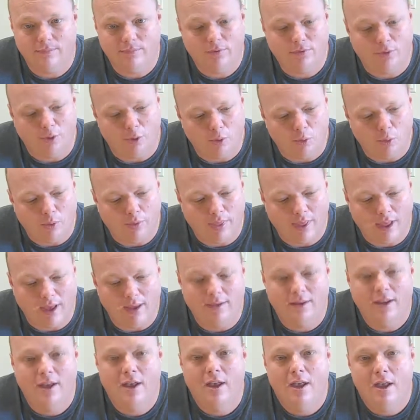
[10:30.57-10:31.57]
So with
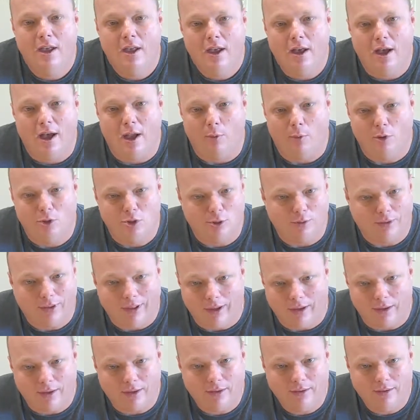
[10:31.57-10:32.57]
that, I wish you
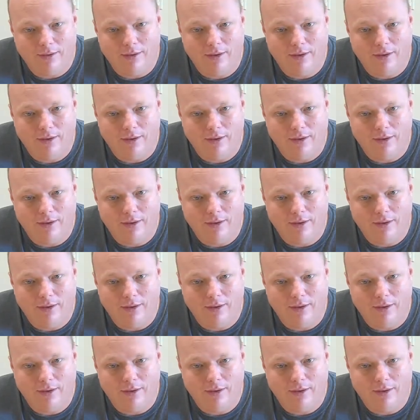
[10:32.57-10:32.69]
luck.